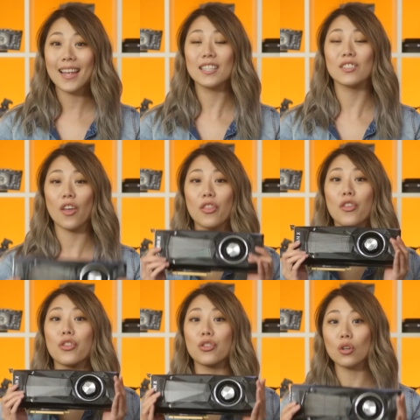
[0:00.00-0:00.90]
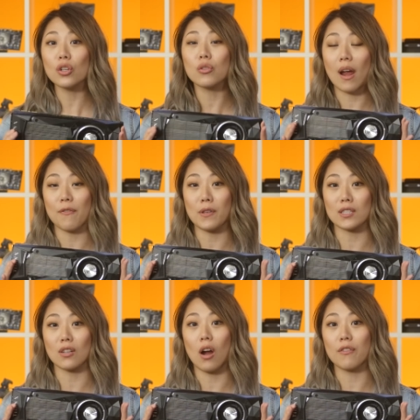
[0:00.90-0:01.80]
is the third
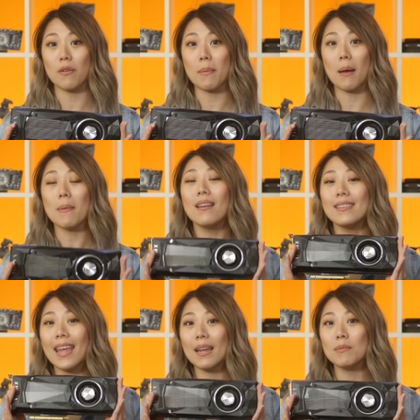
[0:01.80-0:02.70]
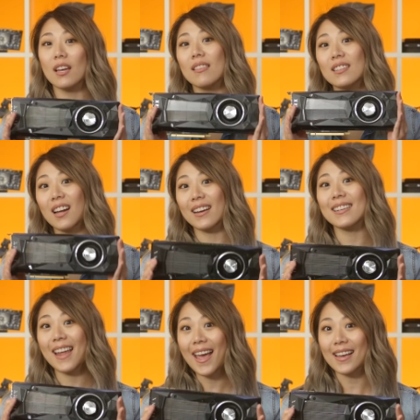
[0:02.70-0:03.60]
graphics card from them named the
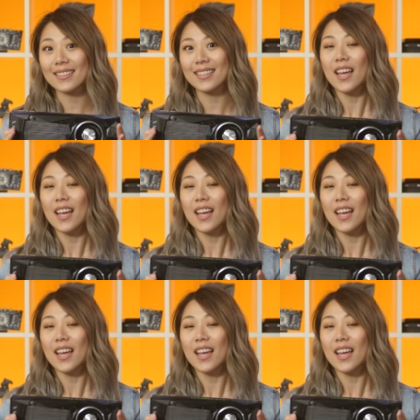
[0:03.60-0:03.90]
Titan X.